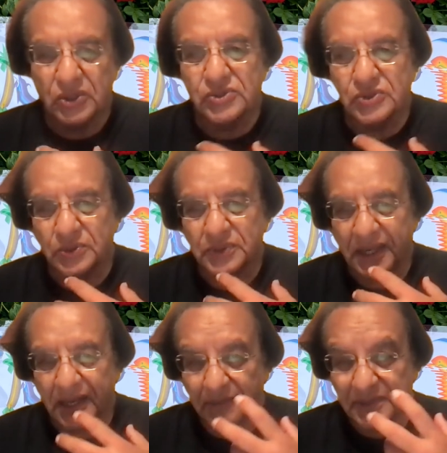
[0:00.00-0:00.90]
So
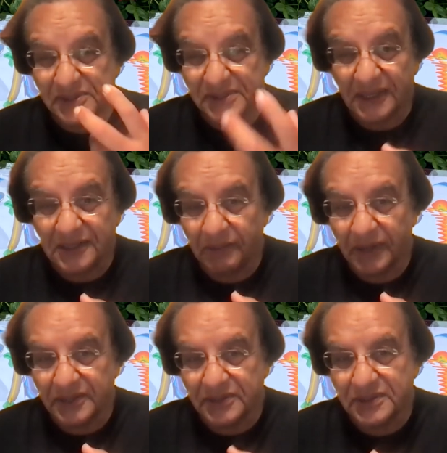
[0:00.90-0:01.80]
they are
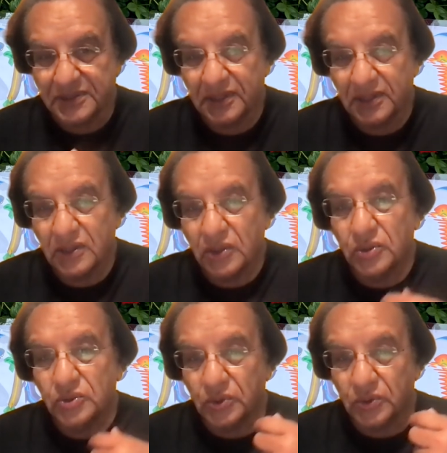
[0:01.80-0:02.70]
incentivized
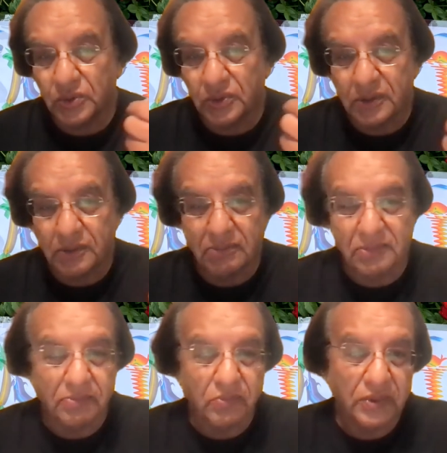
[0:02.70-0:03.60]

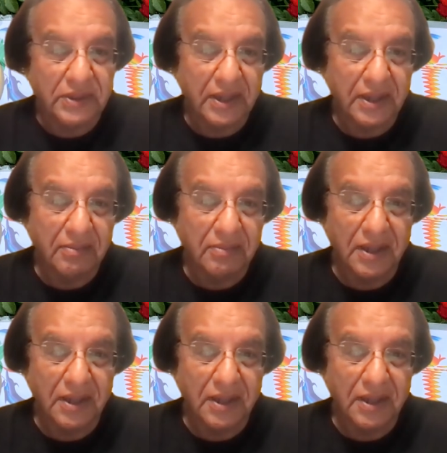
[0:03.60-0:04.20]
with a